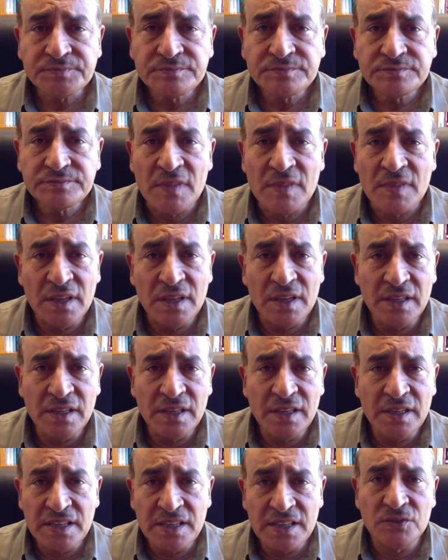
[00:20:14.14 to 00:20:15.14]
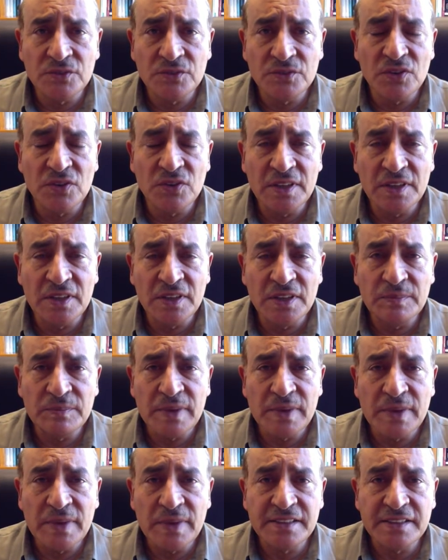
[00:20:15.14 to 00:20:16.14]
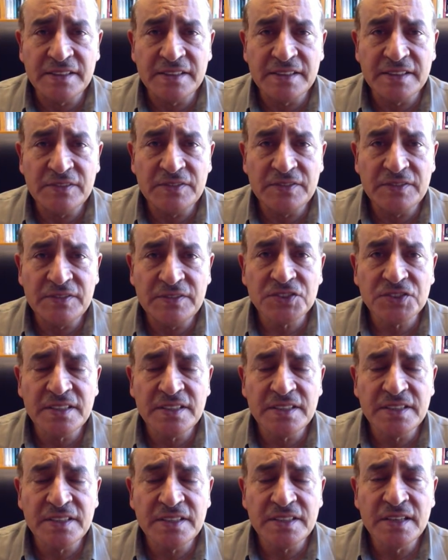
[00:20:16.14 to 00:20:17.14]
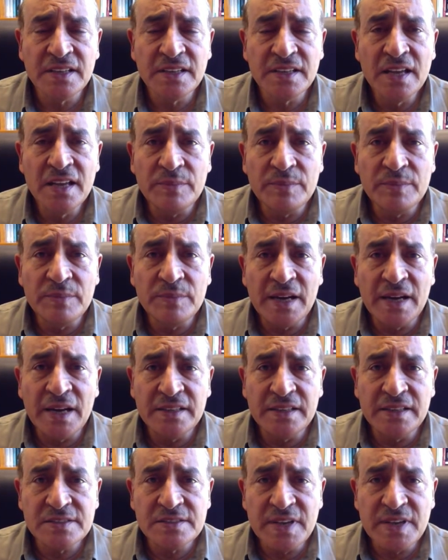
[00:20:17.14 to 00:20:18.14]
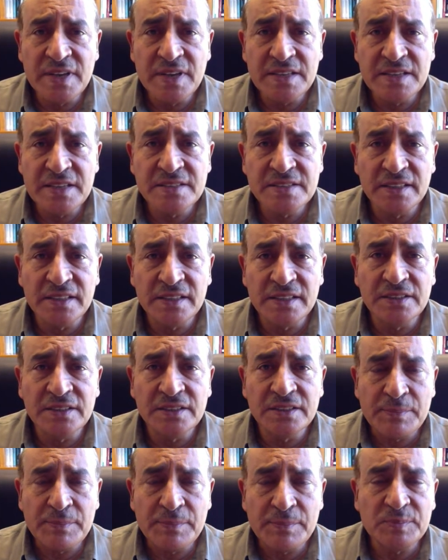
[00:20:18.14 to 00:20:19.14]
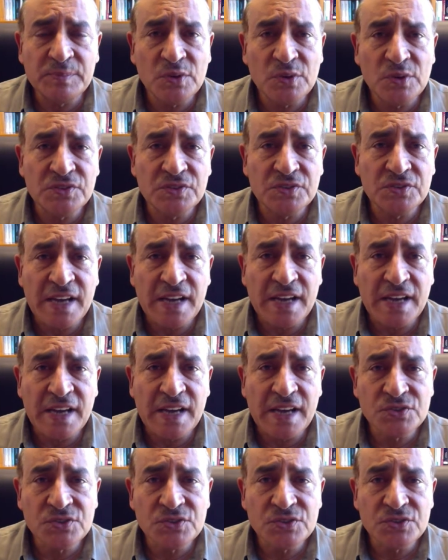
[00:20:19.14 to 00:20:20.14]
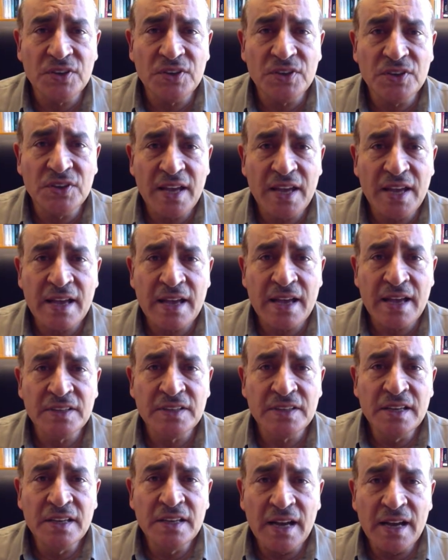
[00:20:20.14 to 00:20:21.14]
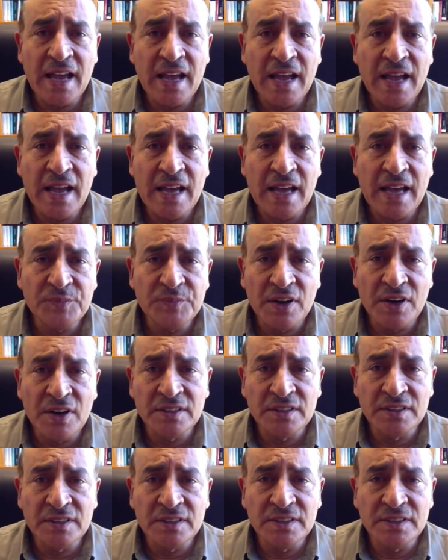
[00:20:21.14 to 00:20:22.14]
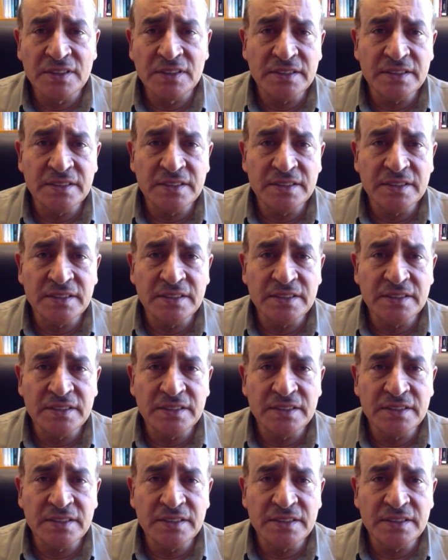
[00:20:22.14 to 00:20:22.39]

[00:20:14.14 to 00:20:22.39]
in general, we call it additive manufacturing, but it is basically rapid prototyping. So you have a CAD model in